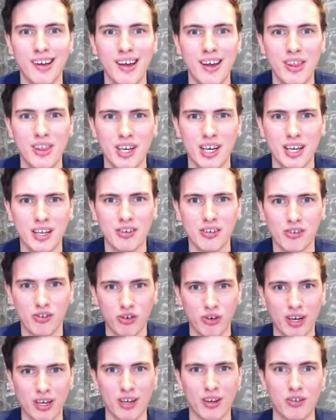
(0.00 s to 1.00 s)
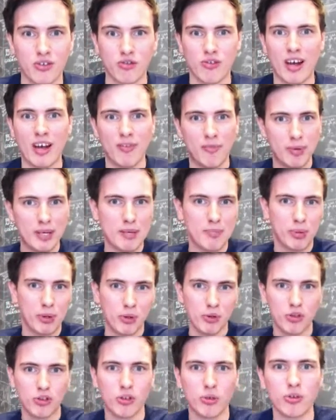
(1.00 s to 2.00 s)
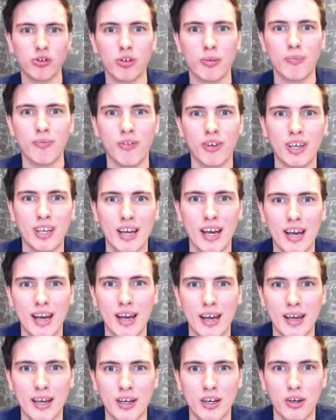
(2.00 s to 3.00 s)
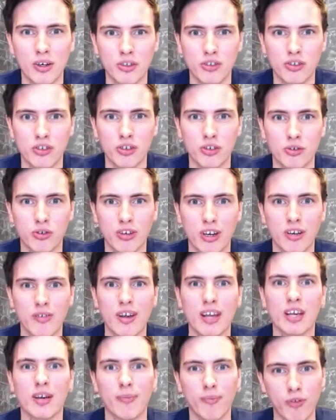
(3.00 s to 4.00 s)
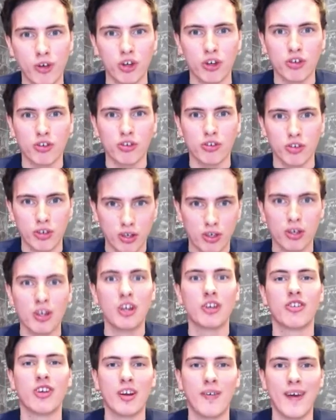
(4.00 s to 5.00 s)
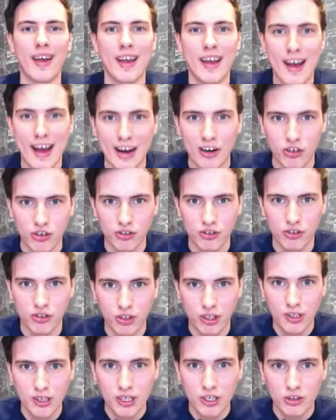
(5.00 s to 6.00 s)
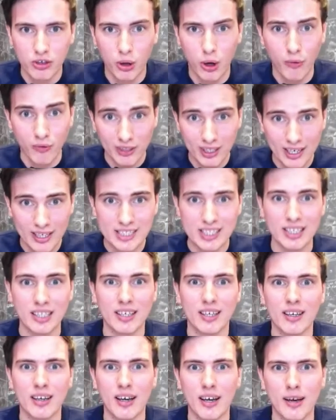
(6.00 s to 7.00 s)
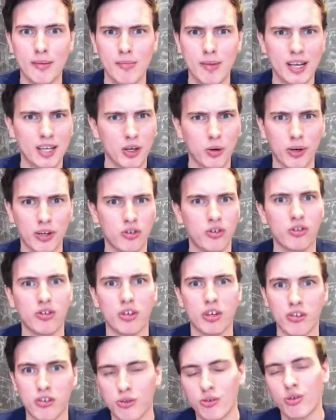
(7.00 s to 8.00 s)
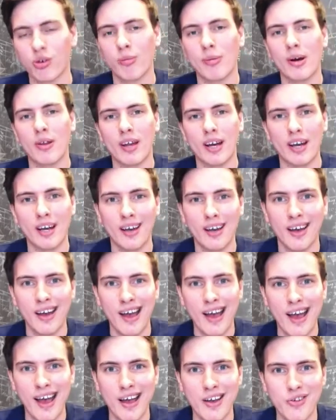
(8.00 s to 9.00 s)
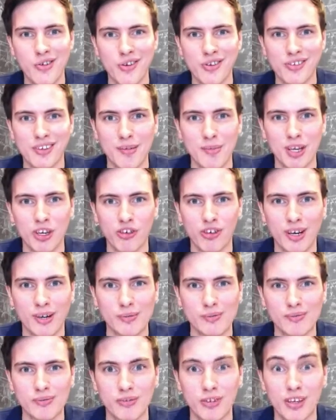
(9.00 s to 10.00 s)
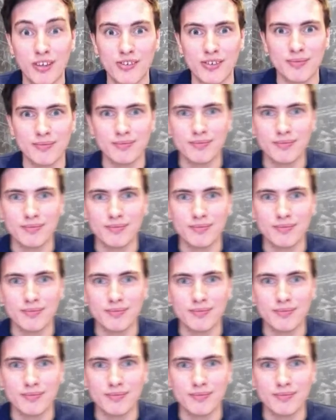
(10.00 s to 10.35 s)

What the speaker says: than trying to drive people to something in order to generate conversions and generate actions. So hopefully that's clear. Any questions you're not too sure about that, just give me a shout. Cheers.